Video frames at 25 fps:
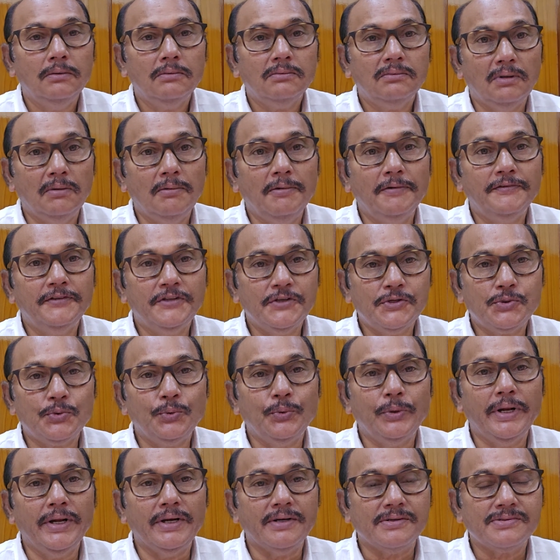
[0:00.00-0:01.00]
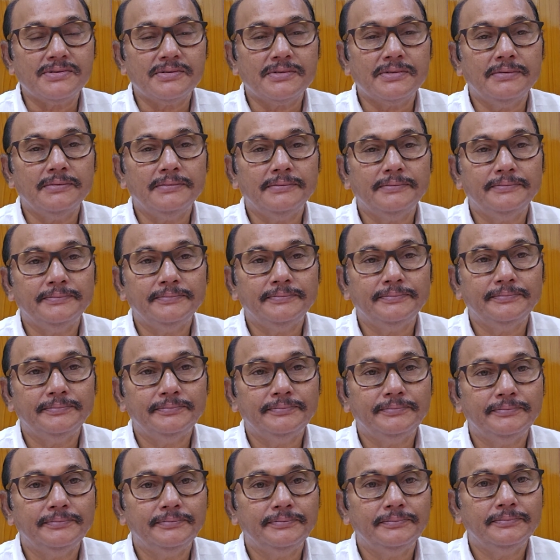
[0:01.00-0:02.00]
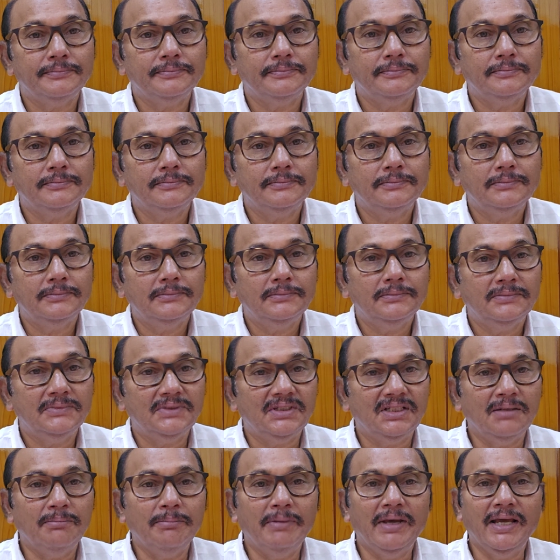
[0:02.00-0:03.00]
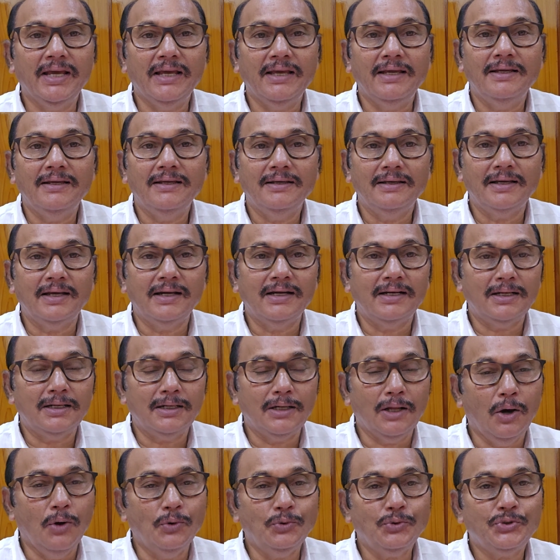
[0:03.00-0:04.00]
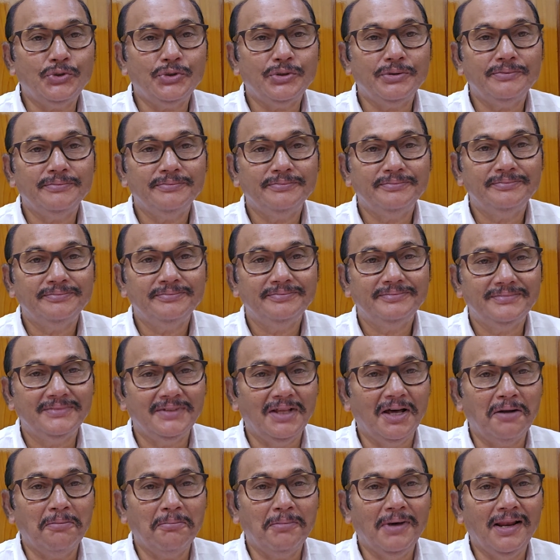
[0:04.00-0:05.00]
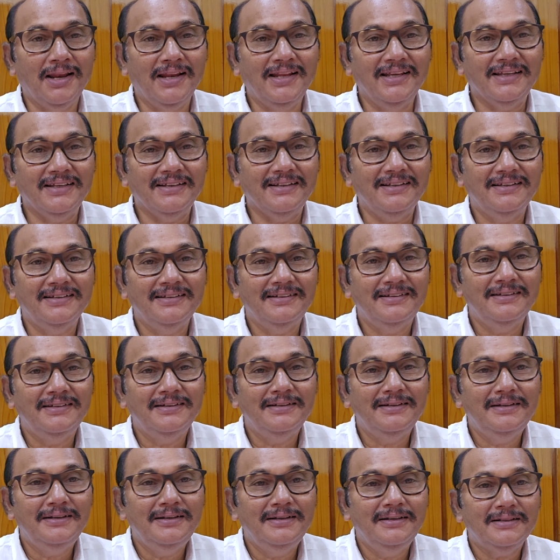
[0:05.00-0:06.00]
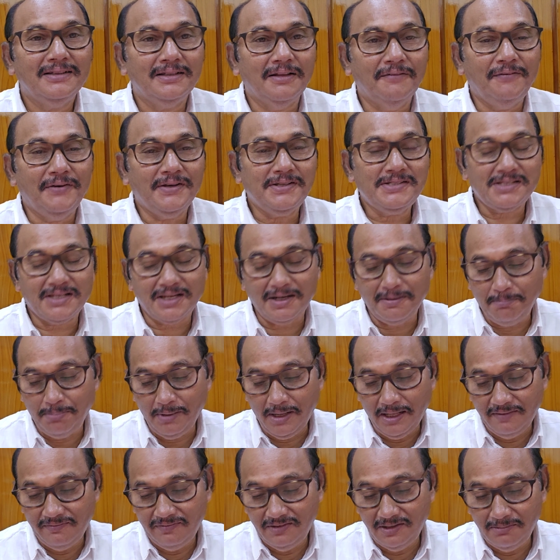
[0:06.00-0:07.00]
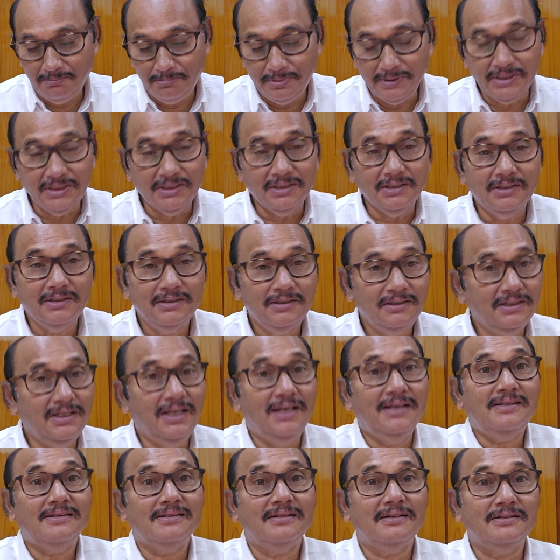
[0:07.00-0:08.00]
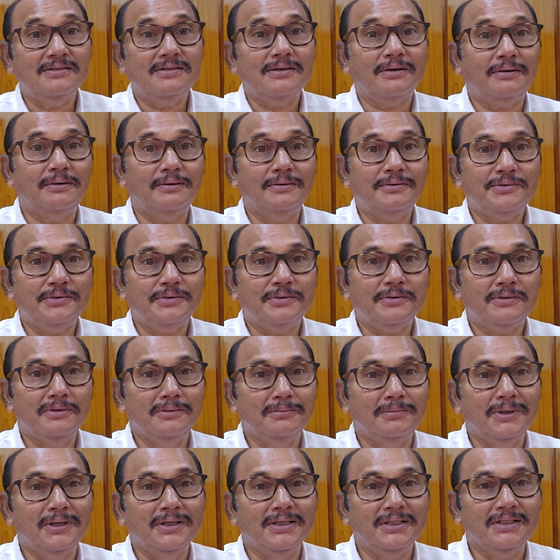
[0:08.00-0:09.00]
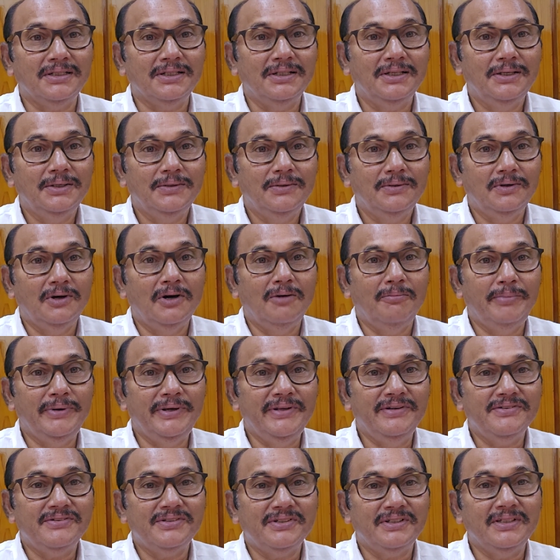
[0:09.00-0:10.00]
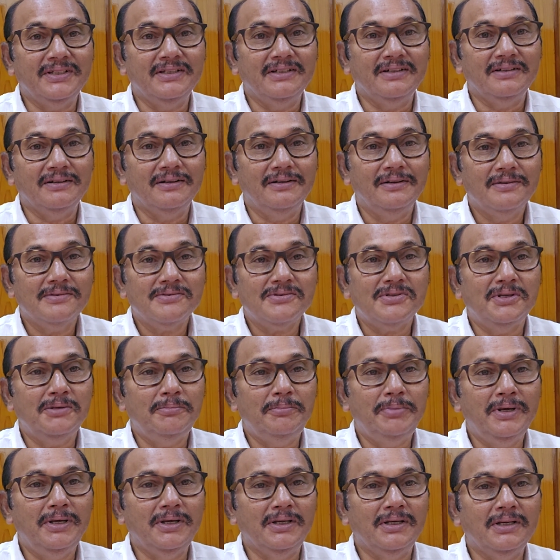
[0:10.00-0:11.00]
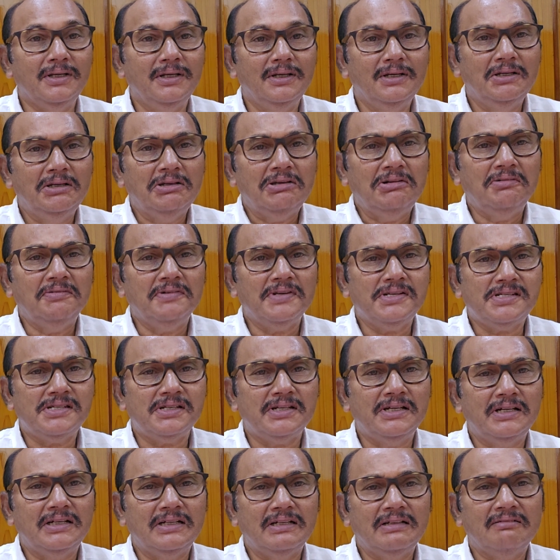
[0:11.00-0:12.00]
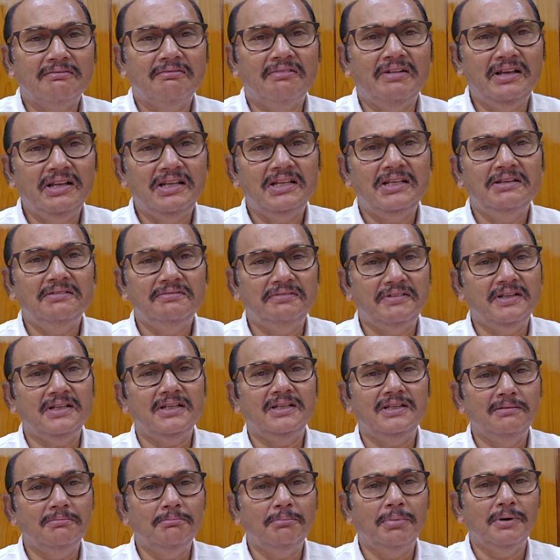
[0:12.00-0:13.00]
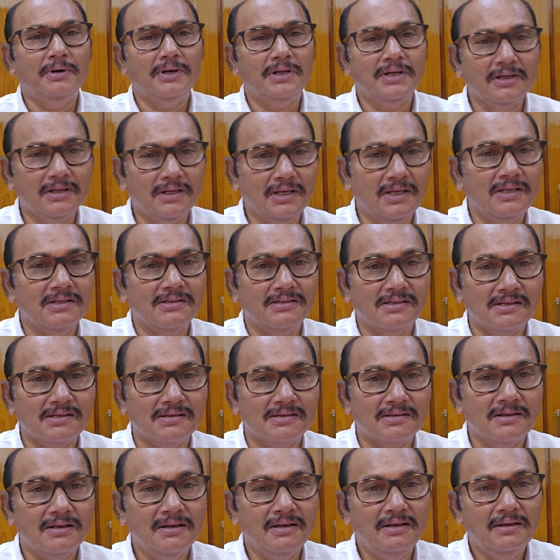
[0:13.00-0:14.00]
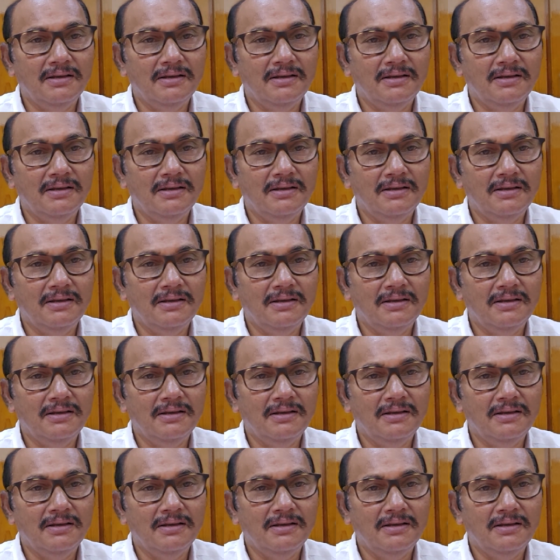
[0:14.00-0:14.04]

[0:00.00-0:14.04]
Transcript: Some of the students, they may get a doubt. Normally, the first reply will be, yes, it is a constitutional body. We have been seeing CBI investigating very, very important cases,